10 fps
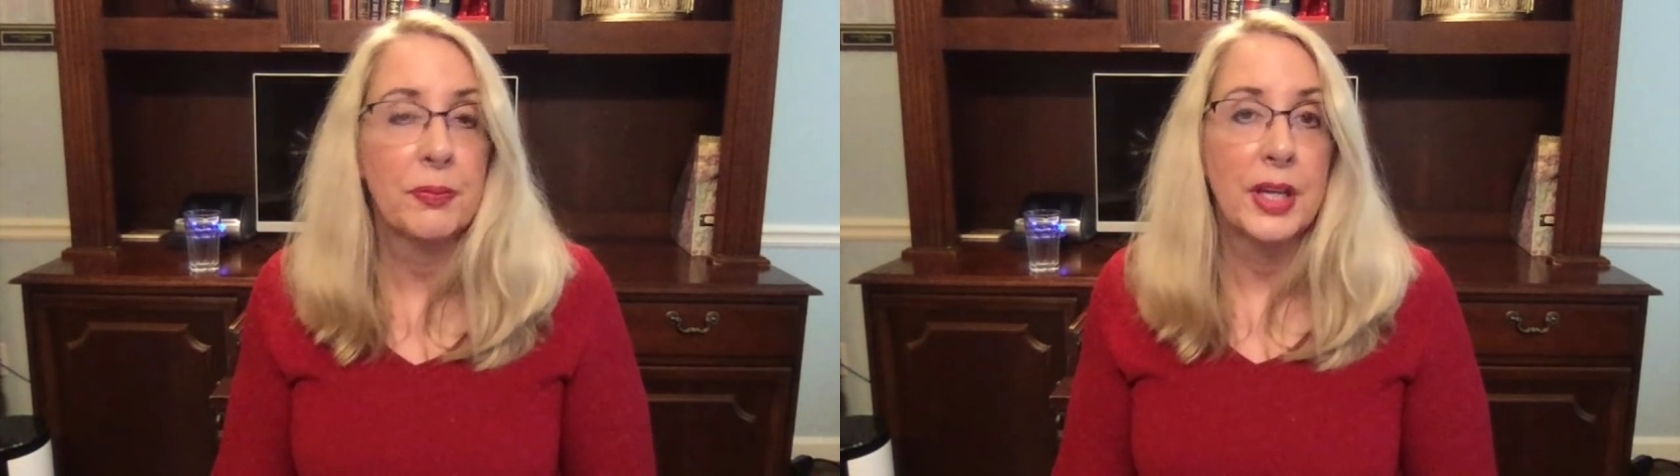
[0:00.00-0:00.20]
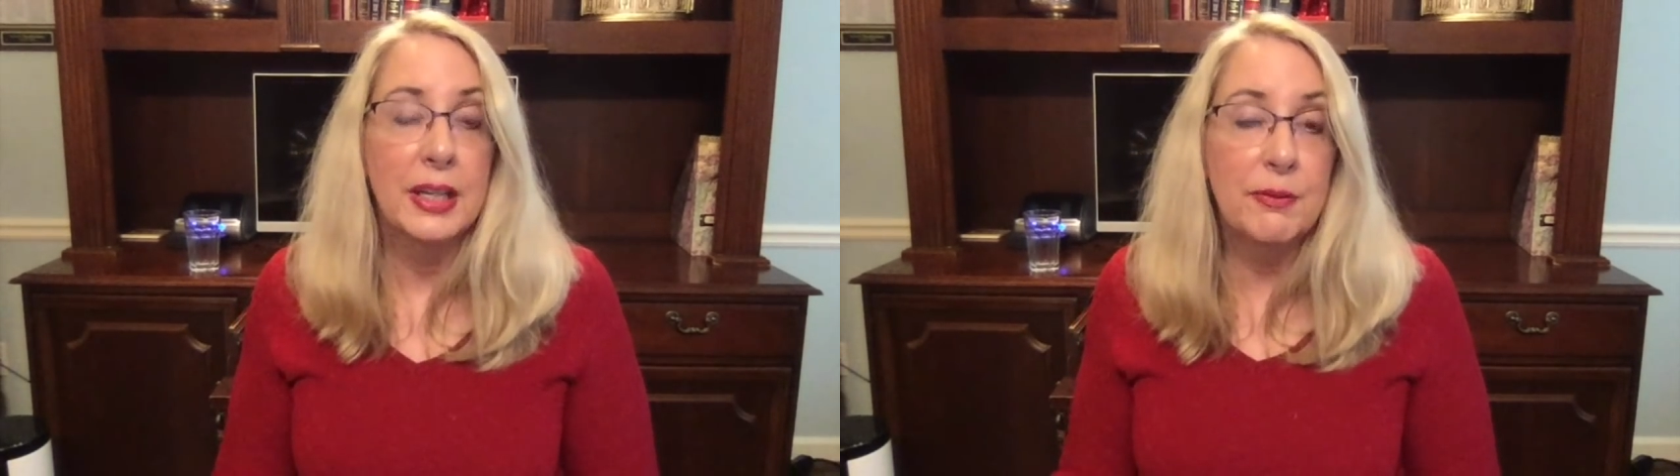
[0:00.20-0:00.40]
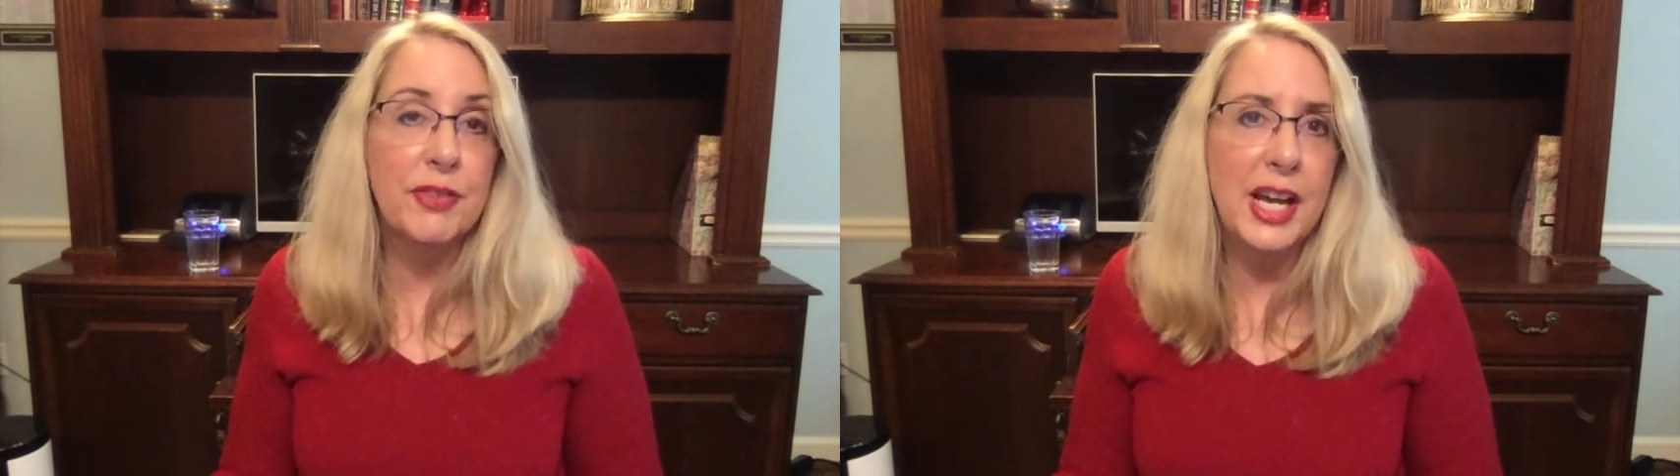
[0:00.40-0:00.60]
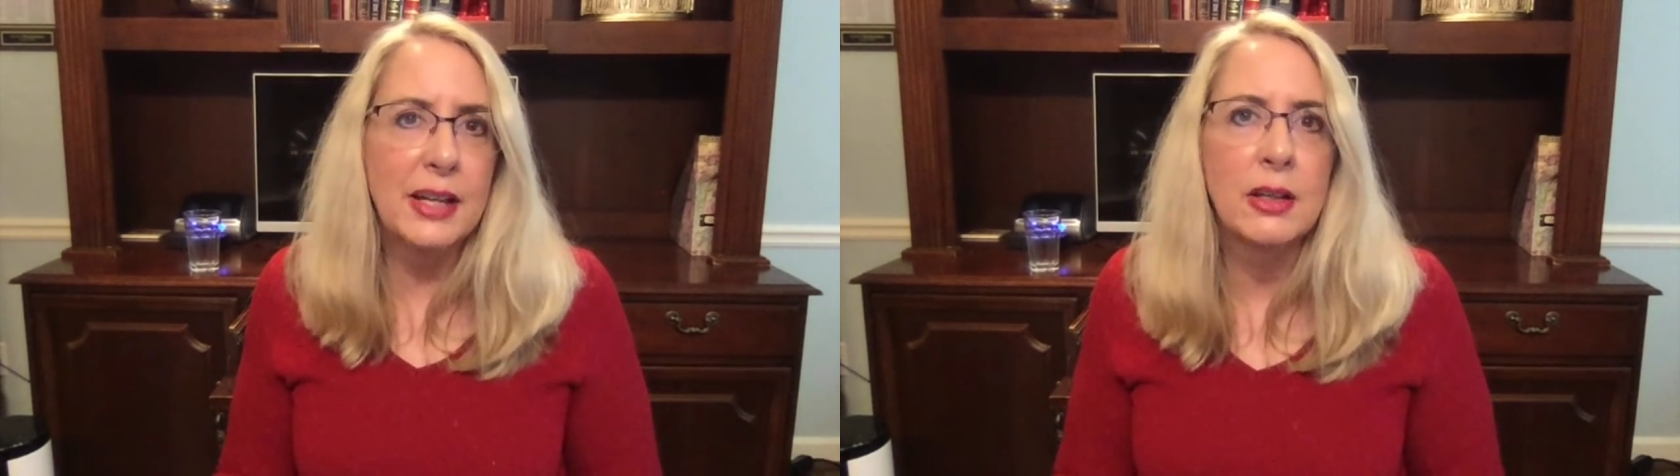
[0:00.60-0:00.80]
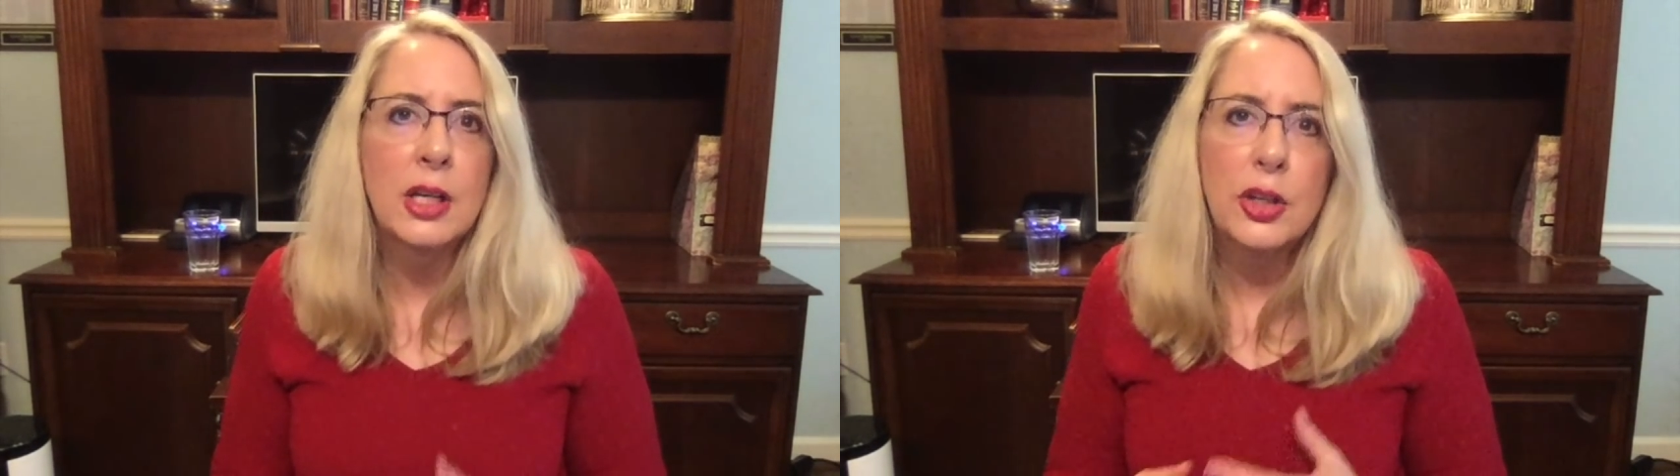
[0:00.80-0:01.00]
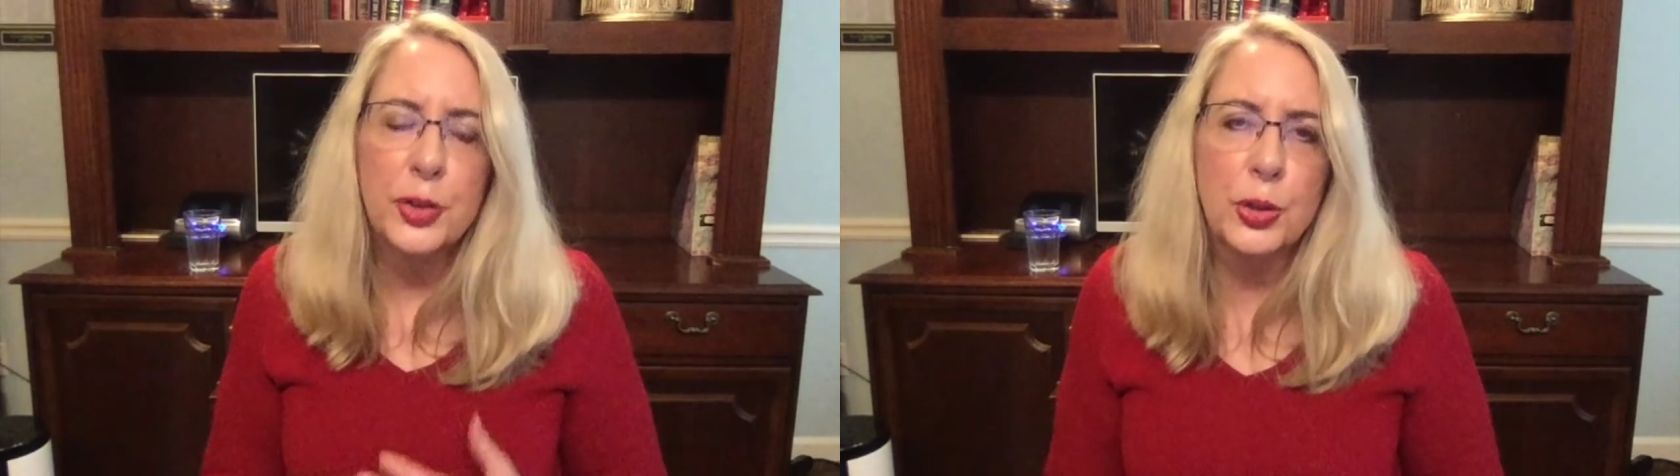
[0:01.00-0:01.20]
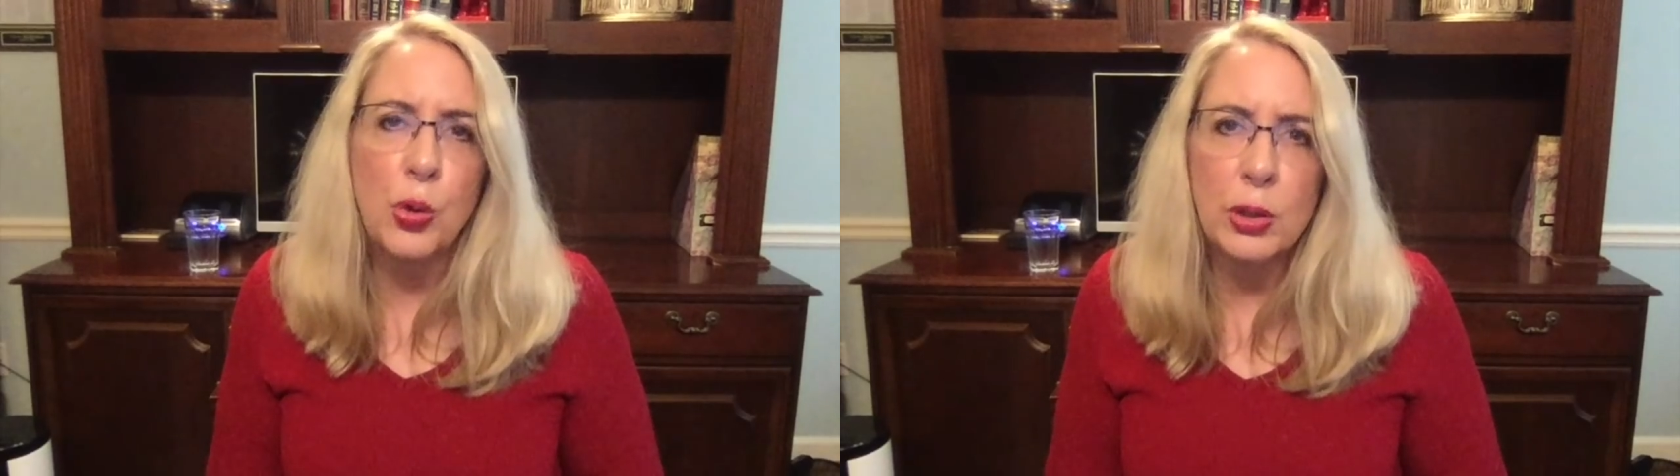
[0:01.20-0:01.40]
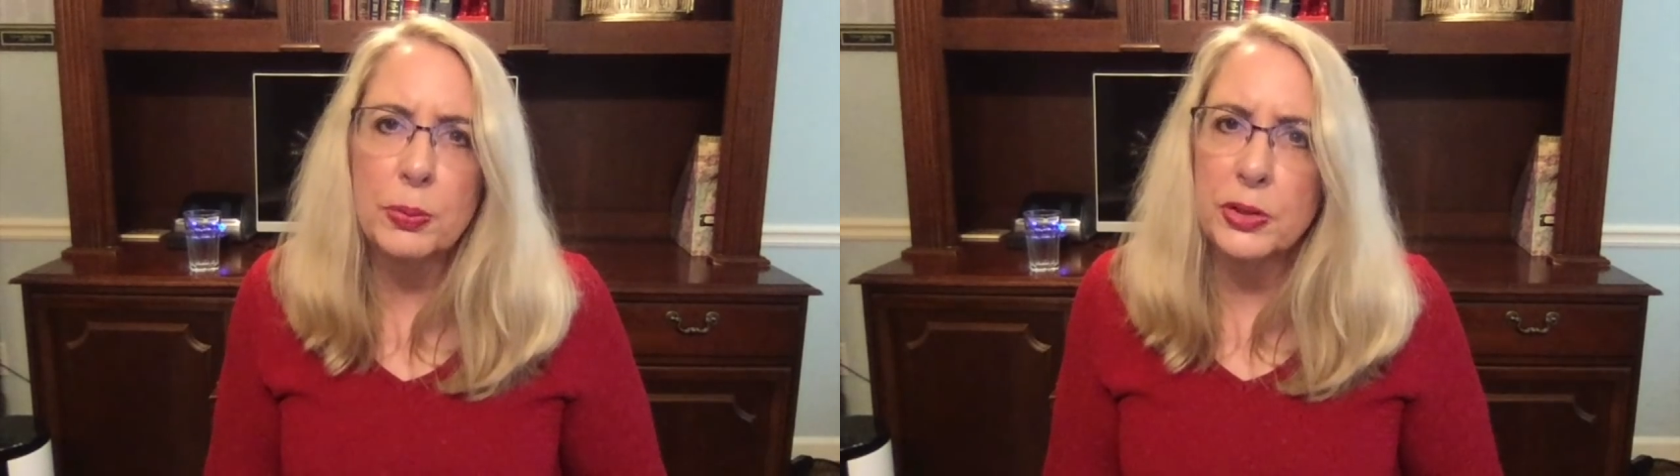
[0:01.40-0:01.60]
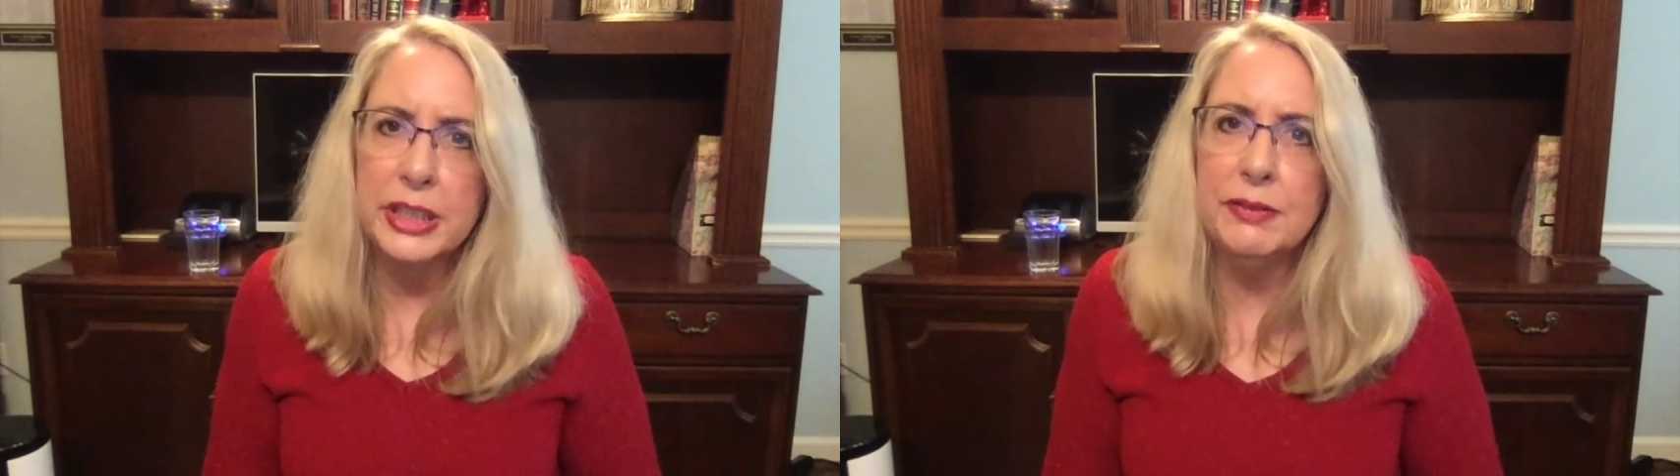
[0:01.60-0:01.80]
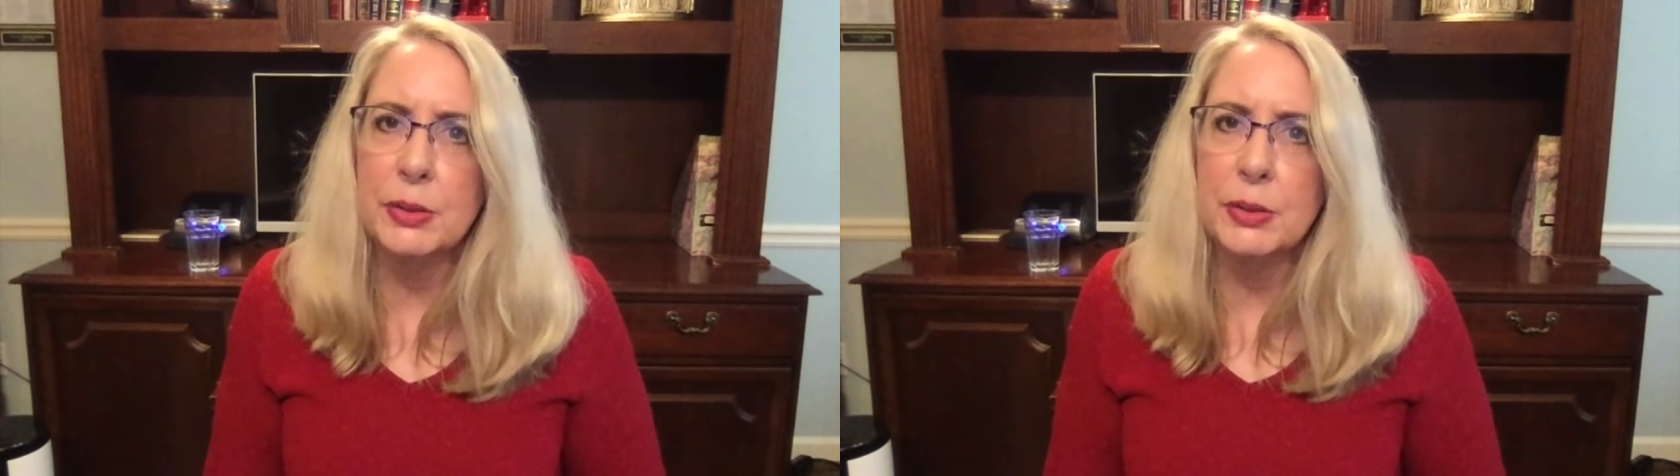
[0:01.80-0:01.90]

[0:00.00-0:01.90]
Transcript: In fact, the court believed it